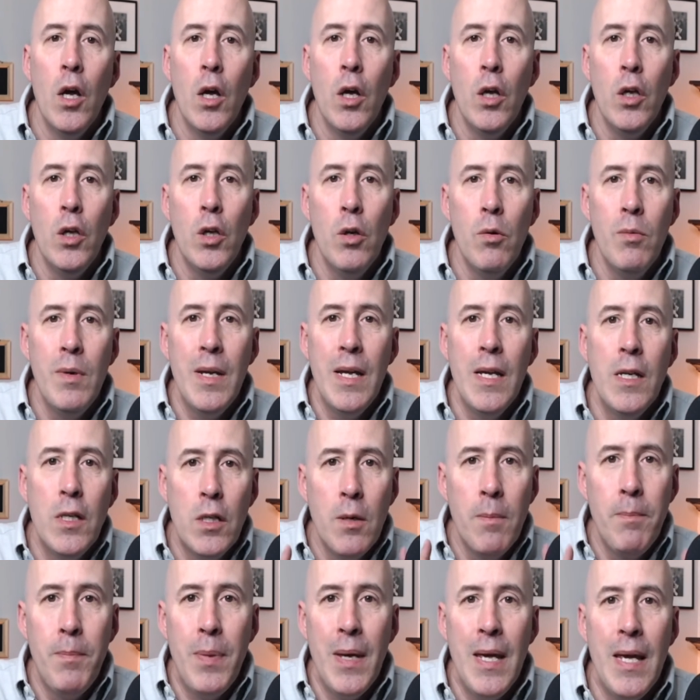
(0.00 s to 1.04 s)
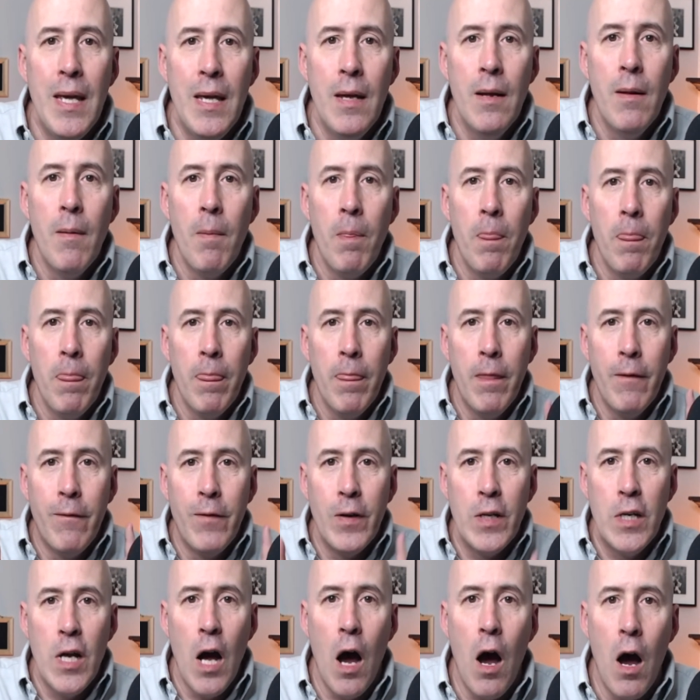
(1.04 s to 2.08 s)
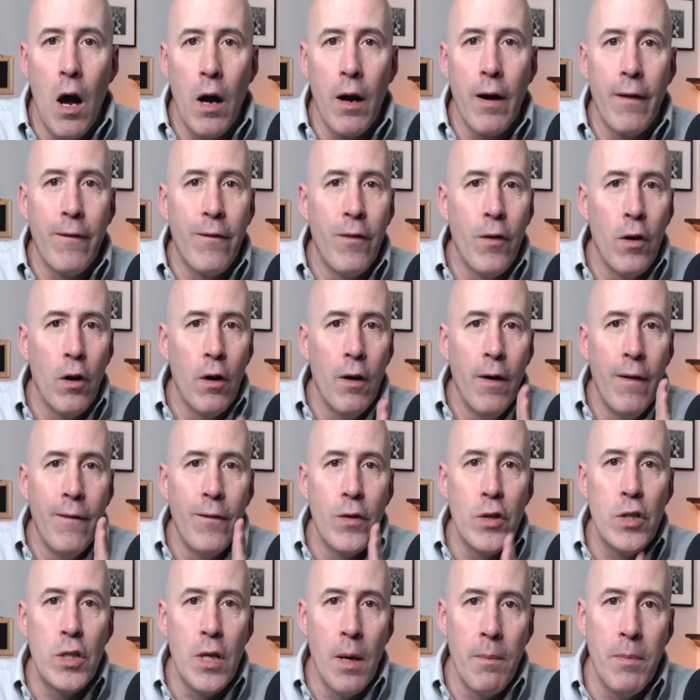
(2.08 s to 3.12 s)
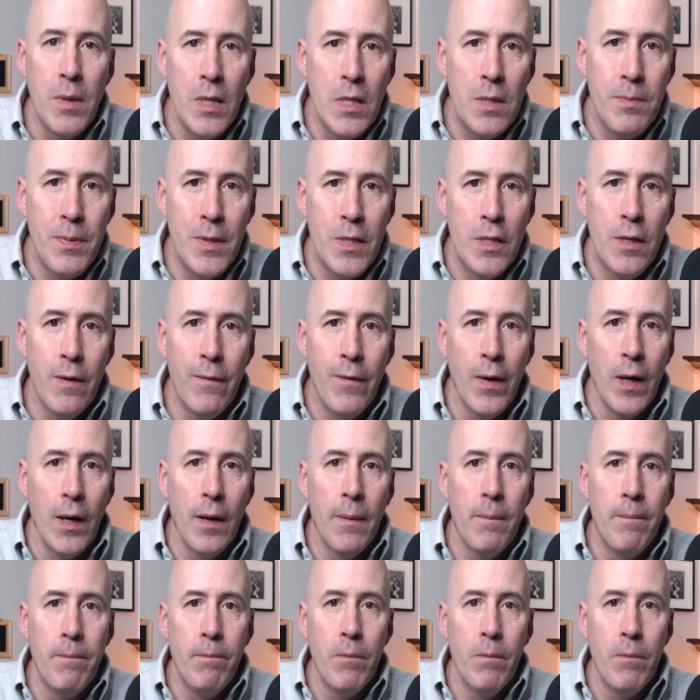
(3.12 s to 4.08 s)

You need to be the photographer for something specific.